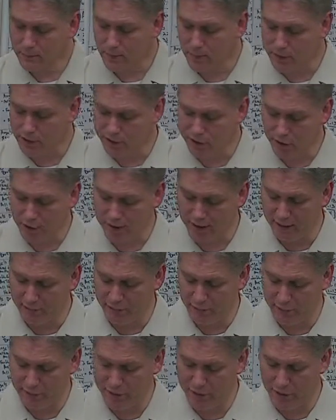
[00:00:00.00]
So
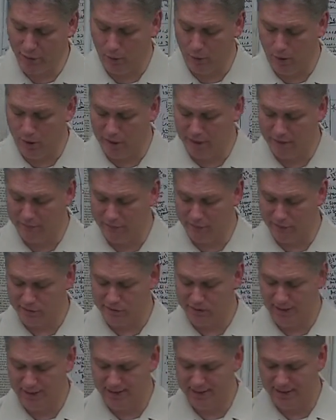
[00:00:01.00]
therefore, you go on in verse
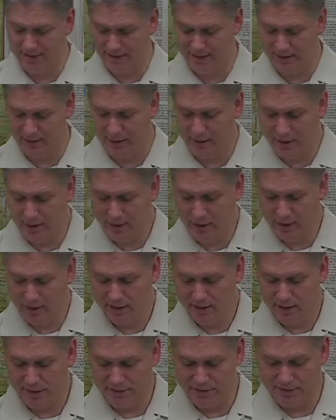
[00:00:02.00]
18
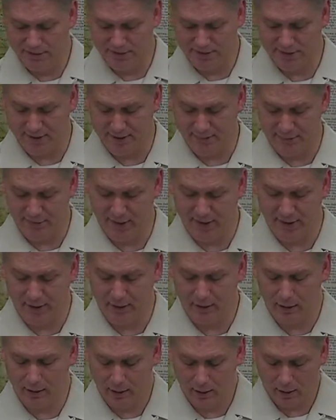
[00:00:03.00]
and to the same
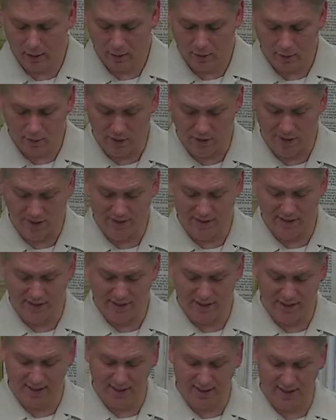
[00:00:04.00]
thing where he says
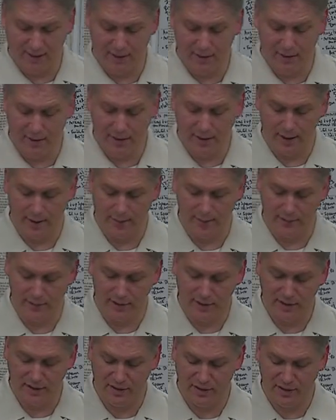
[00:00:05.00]
again, um,
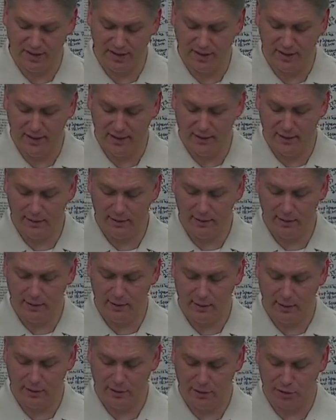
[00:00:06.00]
the,
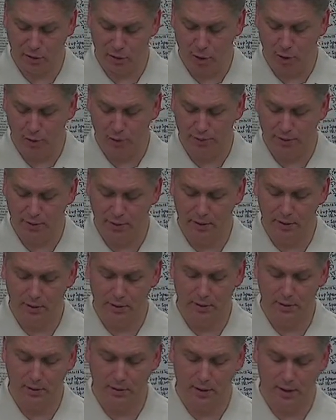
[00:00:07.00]
or the tone,
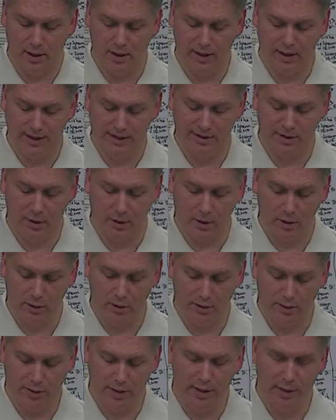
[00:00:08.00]
uh, angelon.
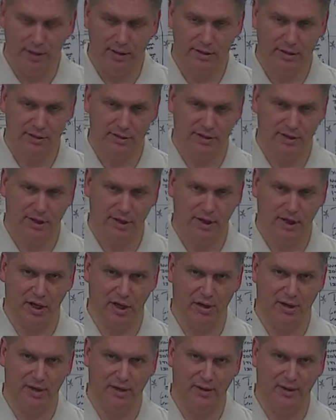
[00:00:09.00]
So there's a the
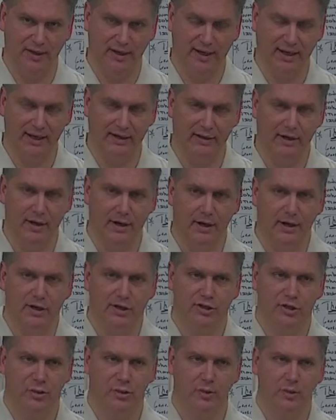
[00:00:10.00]
there again.
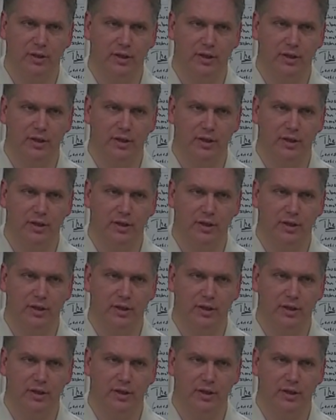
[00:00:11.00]
So